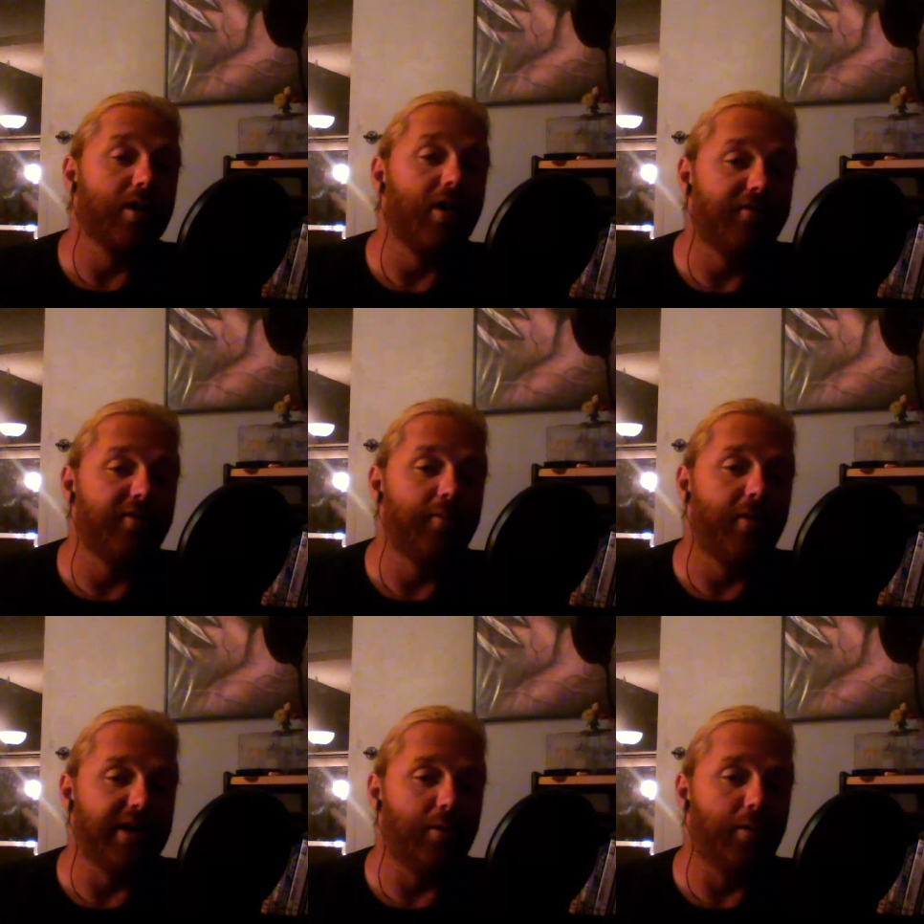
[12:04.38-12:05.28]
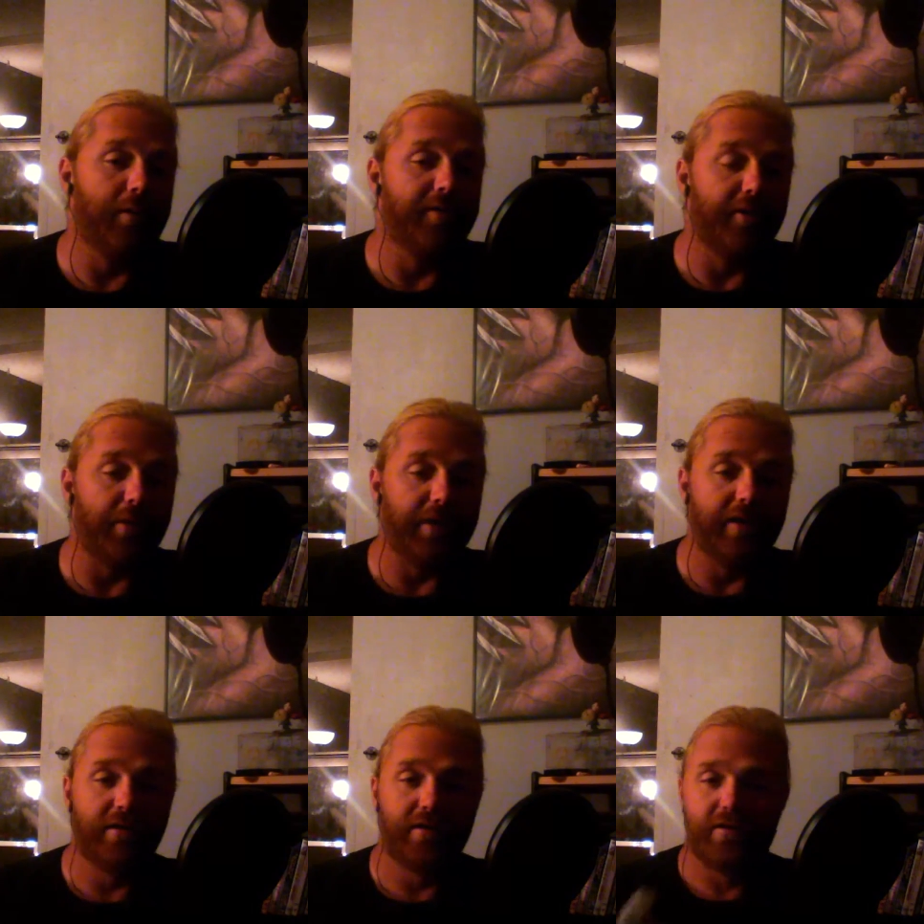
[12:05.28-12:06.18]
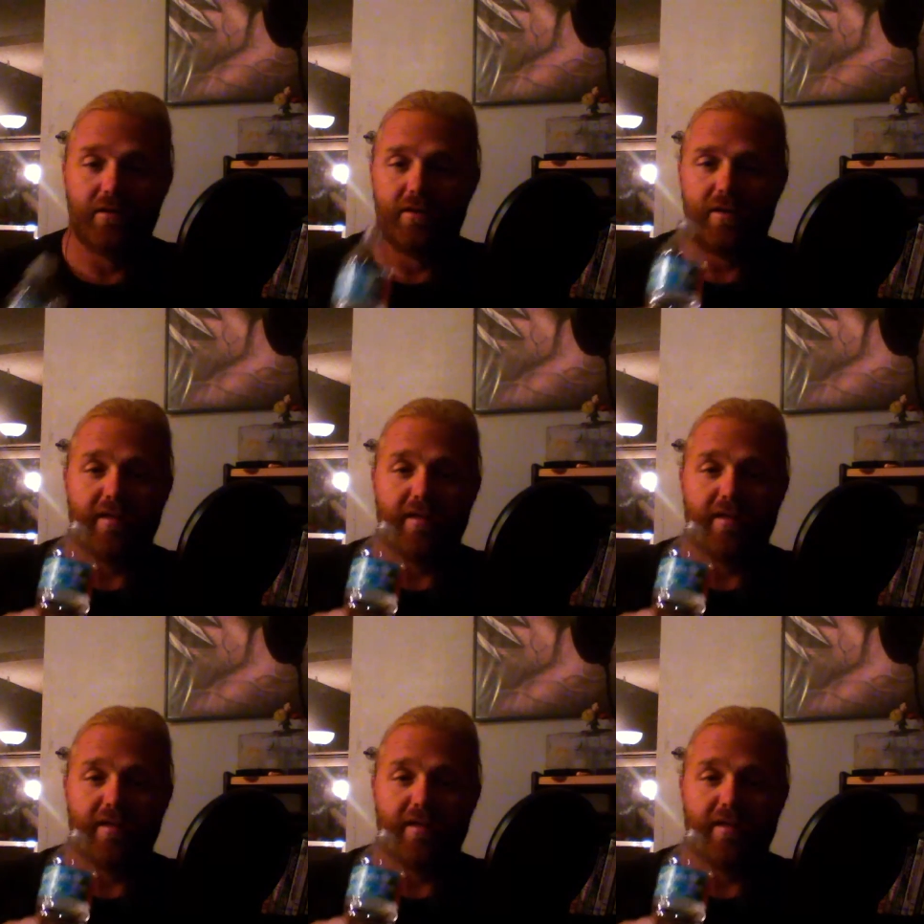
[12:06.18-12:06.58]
all familiar with her doing. I